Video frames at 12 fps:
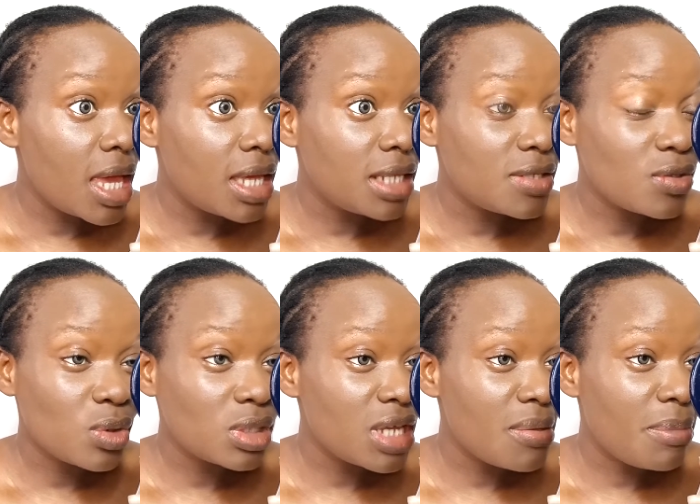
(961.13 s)
it's
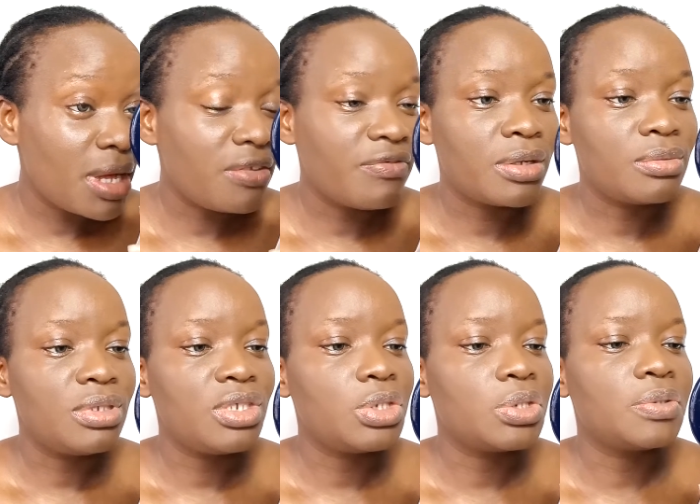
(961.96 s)
not a bad
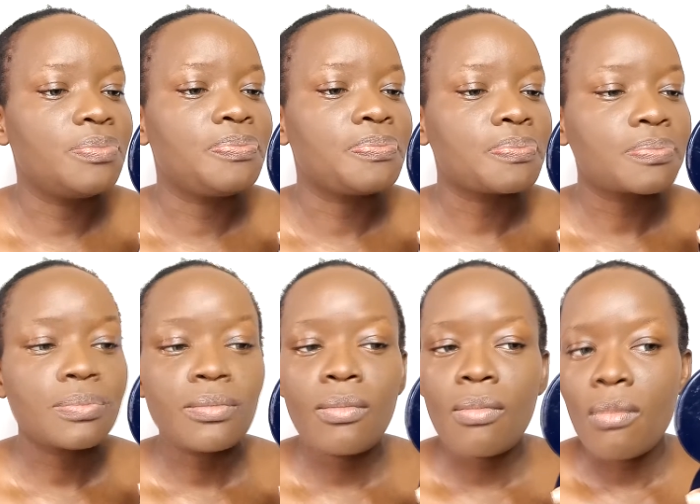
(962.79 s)
foundation.
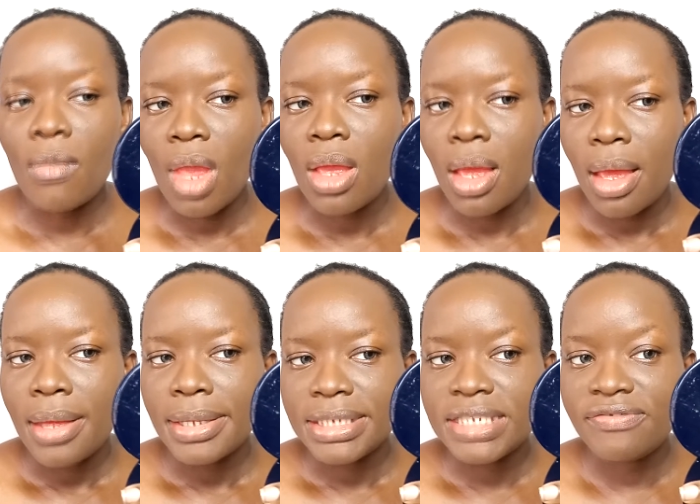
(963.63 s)

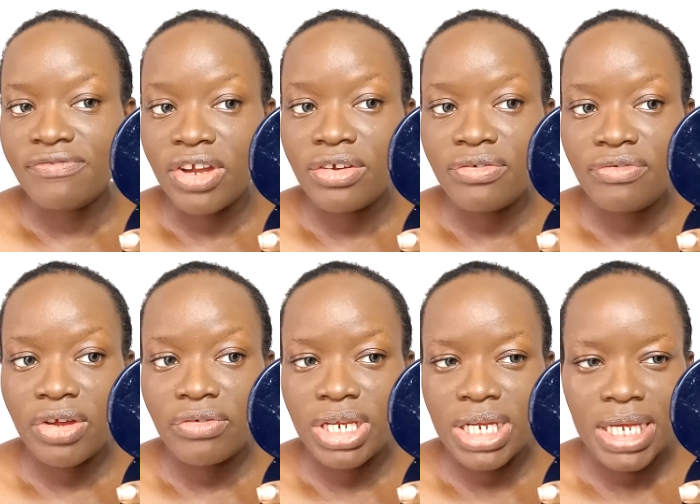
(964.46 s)
It's
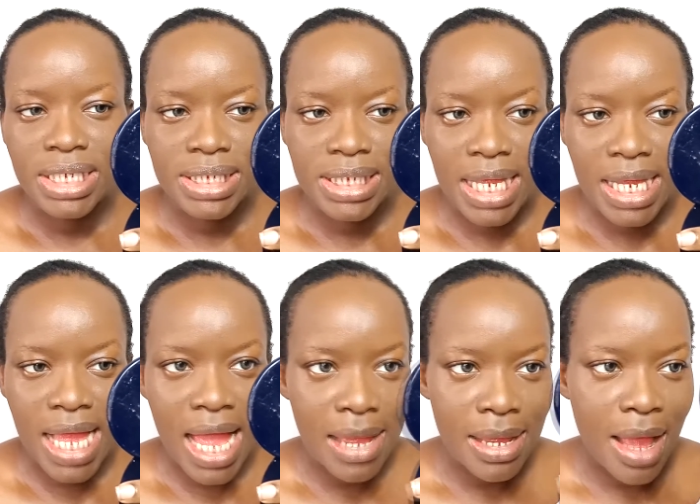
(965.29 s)
very nice.
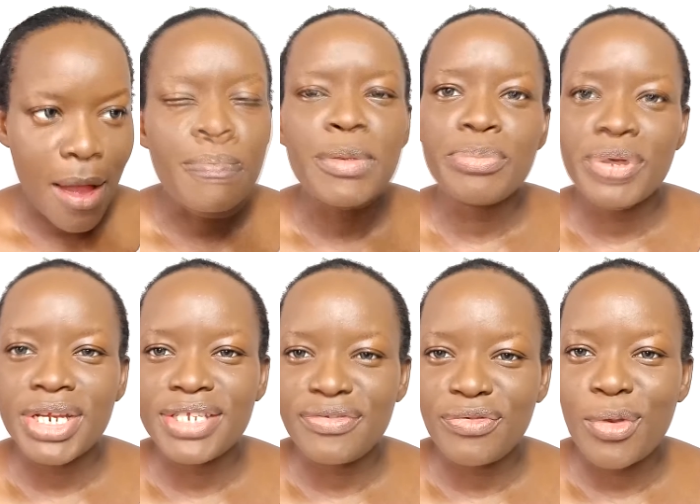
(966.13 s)
I am
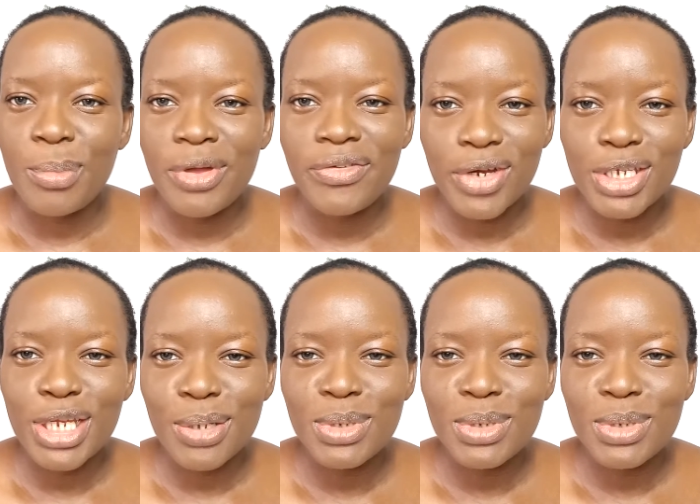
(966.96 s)
impressed. For my first time